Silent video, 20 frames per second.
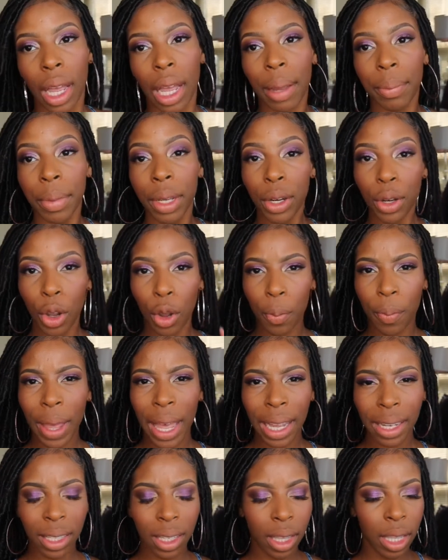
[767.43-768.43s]
I'm gonna go
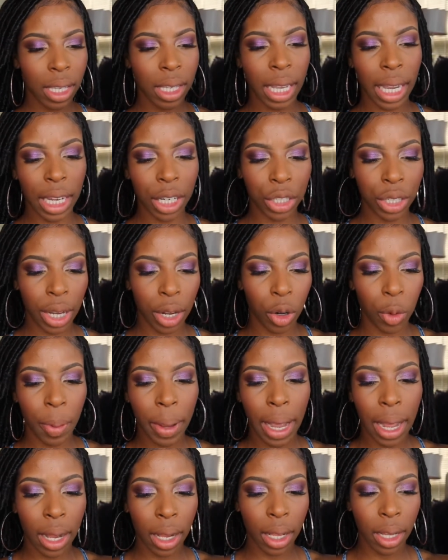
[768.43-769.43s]
back to this eyeshadow
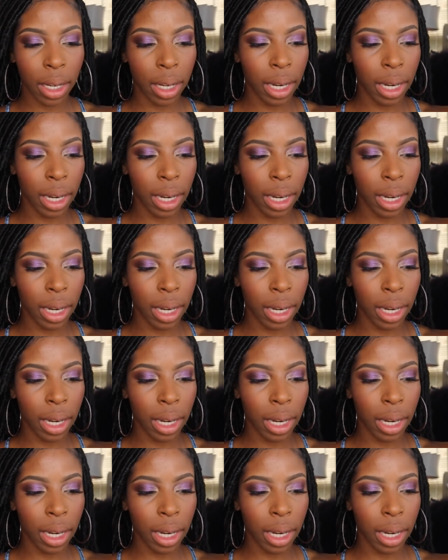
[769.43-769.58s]
palette